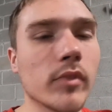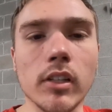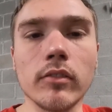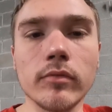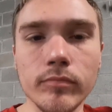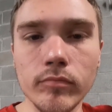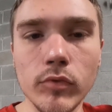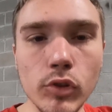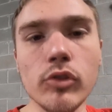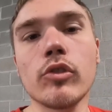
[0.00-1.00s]
you know,
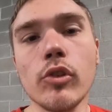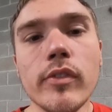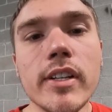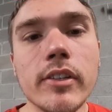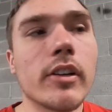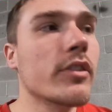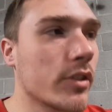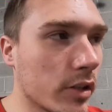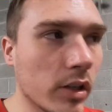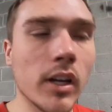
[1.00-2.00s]
do
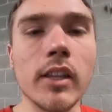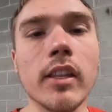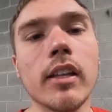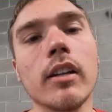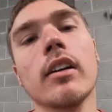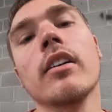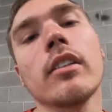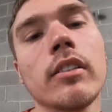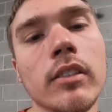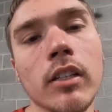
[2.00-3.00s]
research, and then
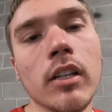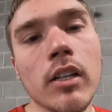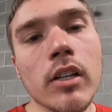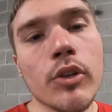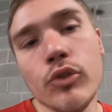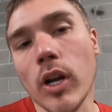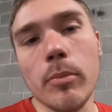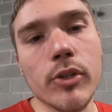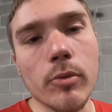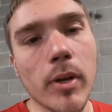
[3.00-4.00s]
try to
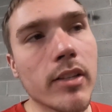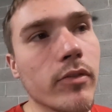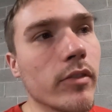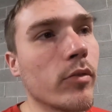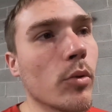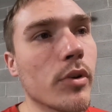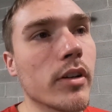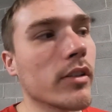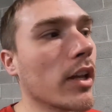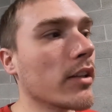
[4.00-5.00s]
put your best foot
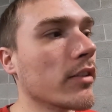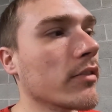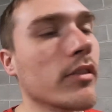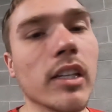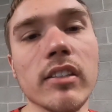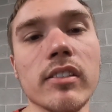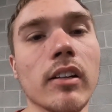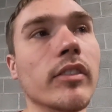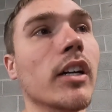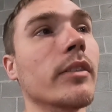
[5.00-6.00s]
forward and get the
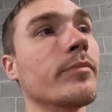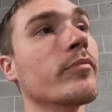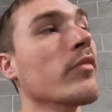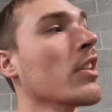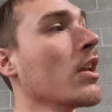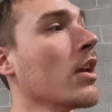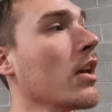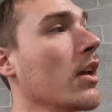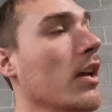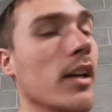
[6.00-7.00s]
stuff done.
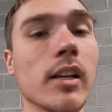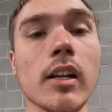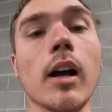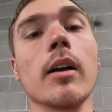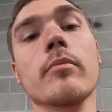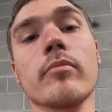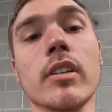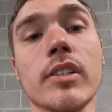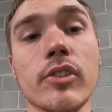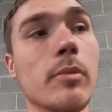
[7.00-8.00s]
I'm
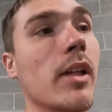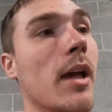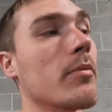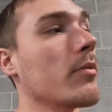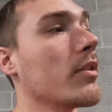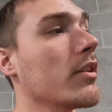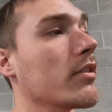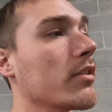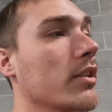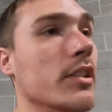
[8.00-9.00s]
extremely happy with
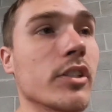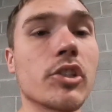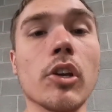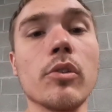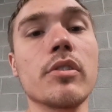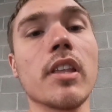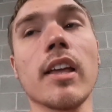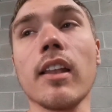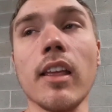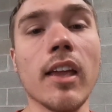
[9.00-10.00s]
this. This shows
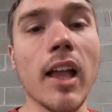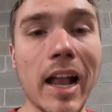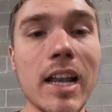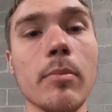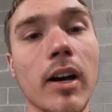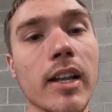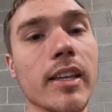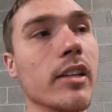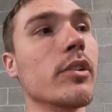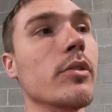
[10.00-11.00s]
that anybody
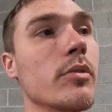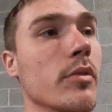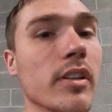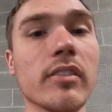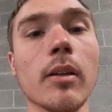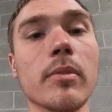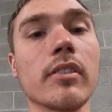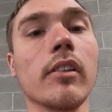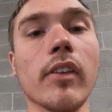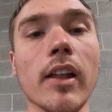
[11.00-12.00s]
can do this type of
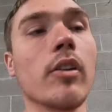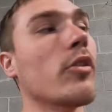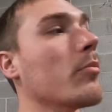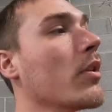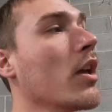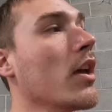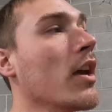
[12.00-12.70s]
stuff at home.